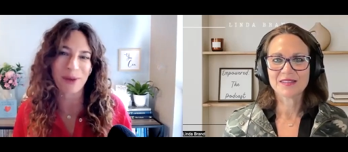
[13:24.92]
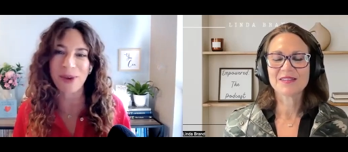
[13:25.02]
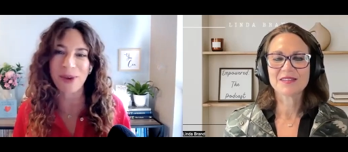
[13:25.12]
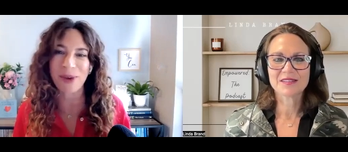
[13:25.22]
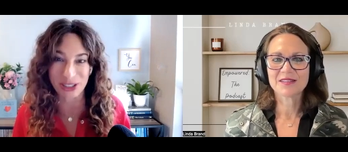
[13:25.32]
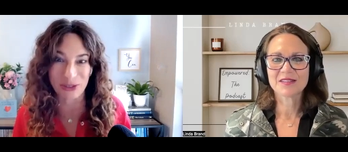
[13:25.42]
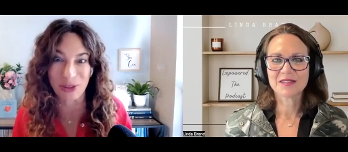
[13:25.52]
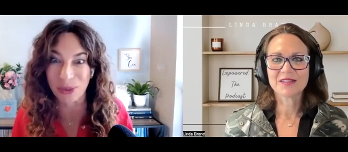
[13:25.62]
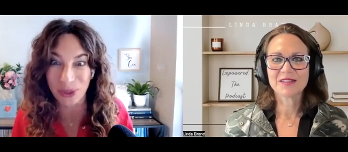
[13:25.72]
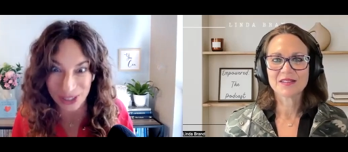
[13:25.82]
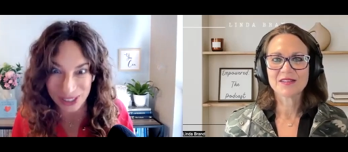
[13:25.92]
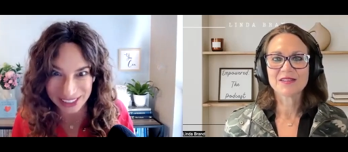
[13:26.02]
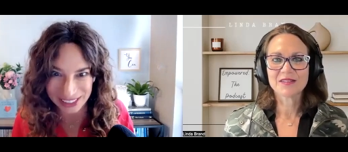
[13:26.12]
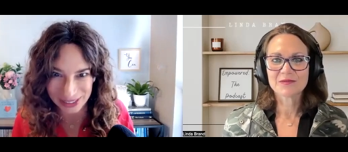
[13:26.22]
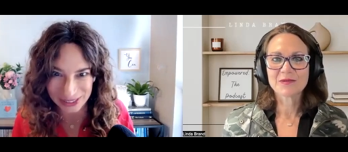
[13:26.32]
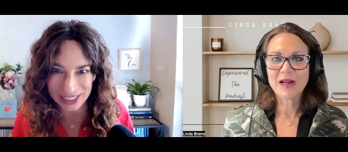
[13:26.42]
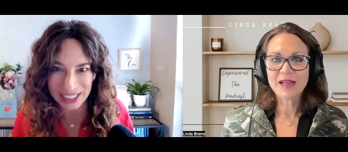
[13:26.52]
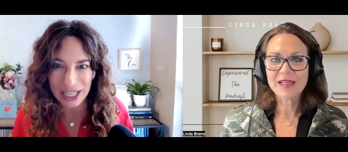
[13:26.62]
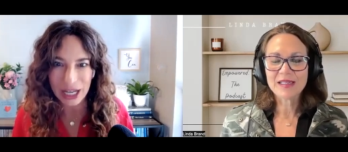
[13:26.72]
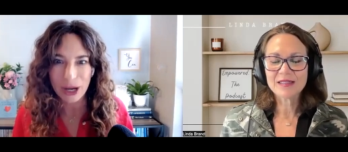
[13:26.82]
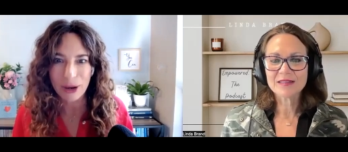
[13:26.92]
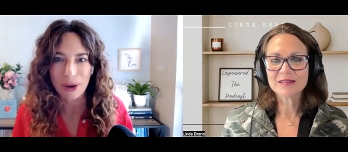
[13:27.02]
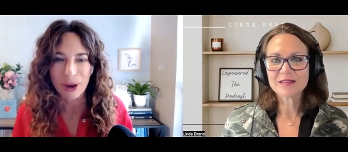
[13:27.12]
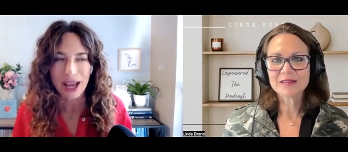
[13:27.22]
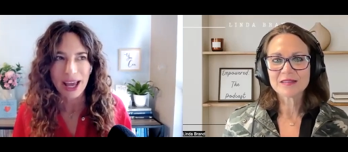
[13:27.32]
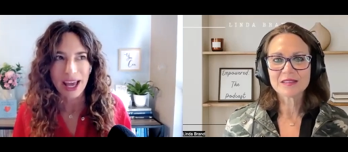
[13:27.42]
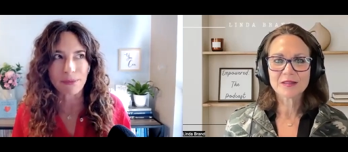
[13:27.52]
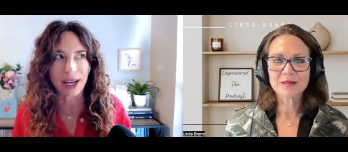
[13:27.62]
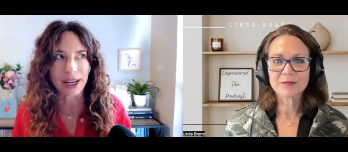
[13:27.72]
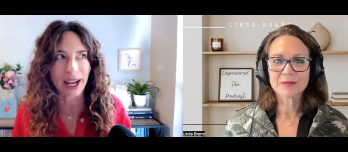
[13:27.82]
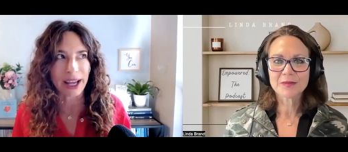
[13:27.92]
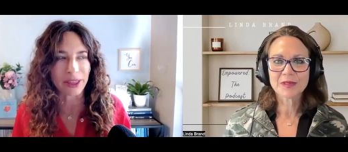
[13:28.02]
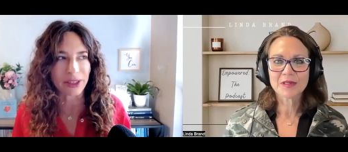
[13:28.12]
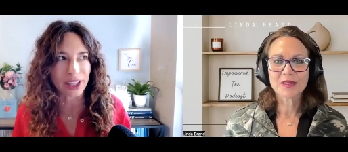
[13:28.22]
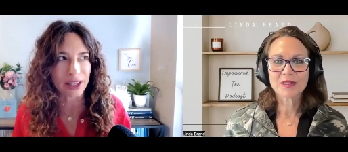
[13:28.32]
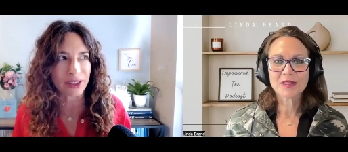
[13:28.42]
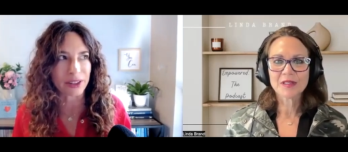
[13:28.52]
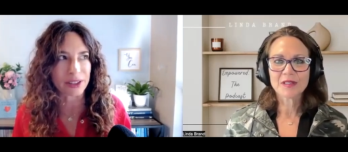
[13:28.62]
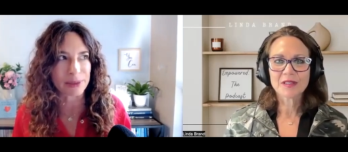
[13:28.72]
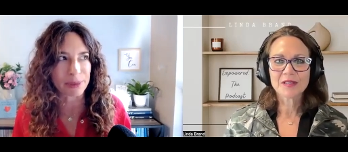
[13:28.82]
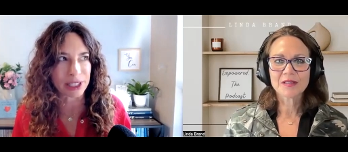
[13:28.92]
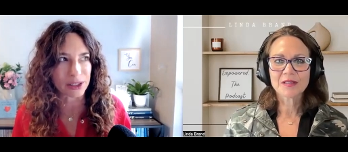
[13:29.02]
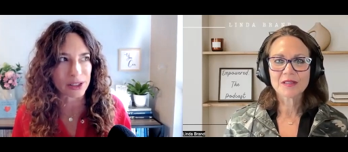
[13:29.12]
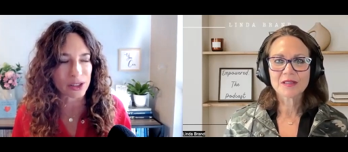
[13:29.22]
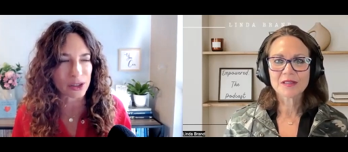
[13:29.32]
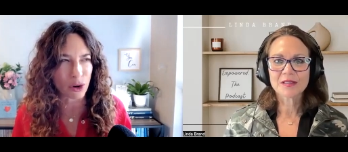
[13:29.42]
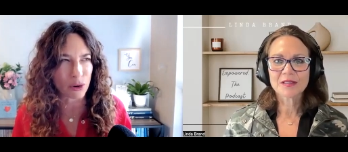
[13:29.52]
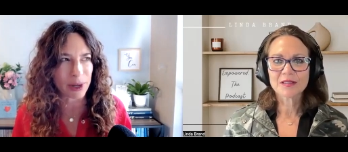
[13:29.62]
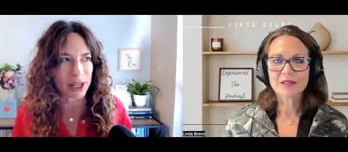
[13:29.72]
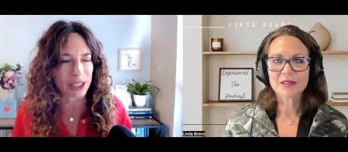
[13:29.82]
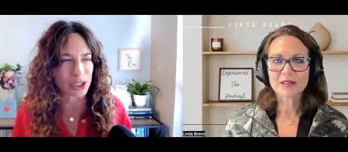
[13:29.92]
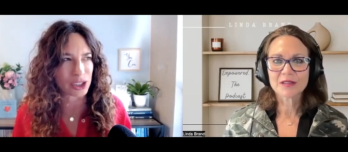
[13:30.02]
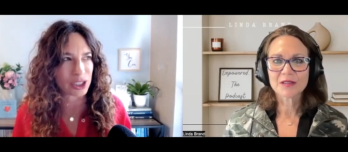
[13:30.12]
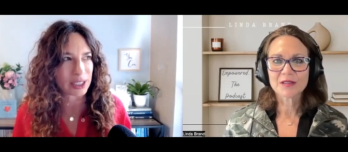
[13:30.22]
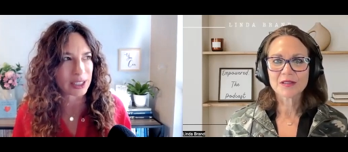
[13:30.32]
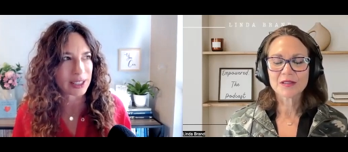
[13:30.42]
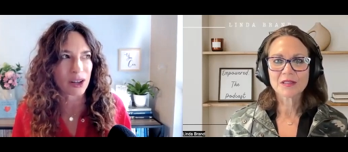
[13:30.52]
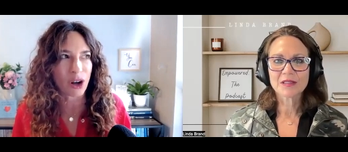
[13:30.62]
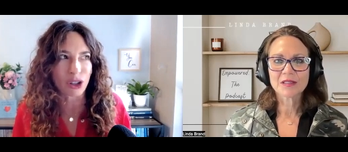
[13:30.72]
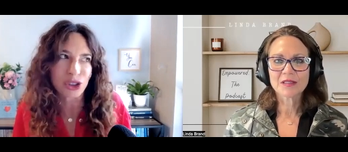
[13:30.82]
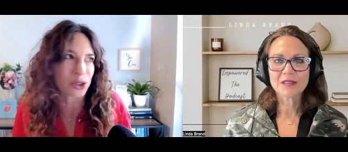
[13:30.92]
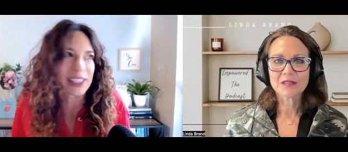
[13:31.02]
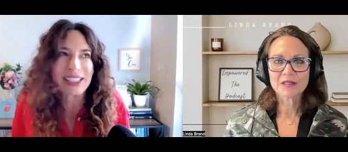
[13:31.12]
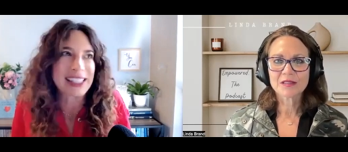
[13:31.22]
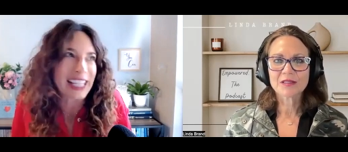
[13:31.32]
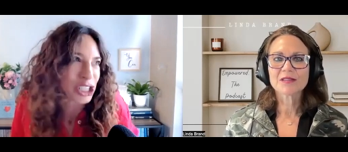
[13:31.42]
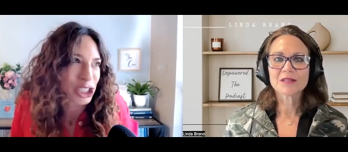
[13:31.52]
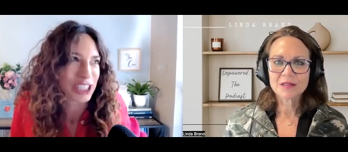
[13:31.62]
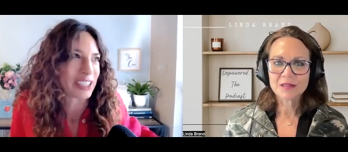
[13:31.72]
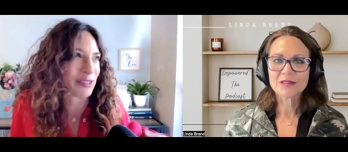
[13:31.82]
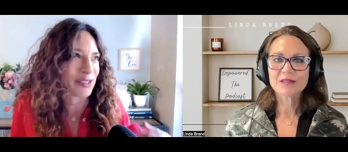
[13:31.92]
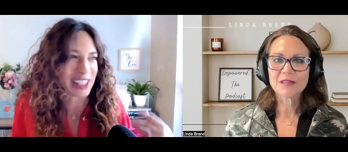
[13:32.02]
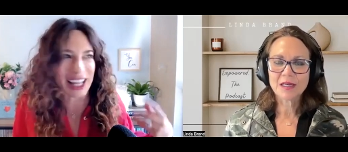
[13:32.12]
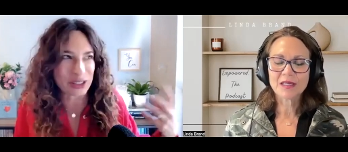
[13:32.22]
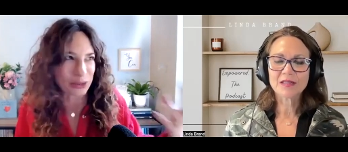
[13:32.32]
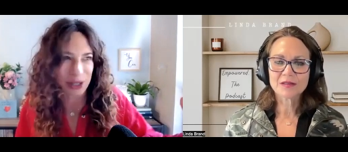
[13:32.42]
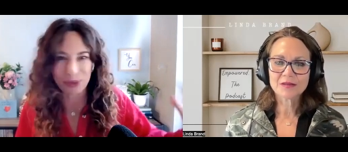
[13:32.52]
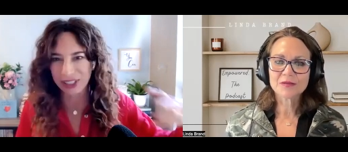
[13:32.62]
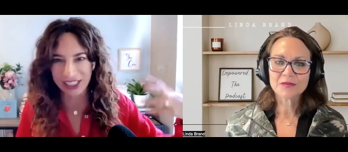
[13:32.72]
Speaker 1: I want to serve the world, you know. Right. But I think there's been so much culturalization if that's yeah. the right word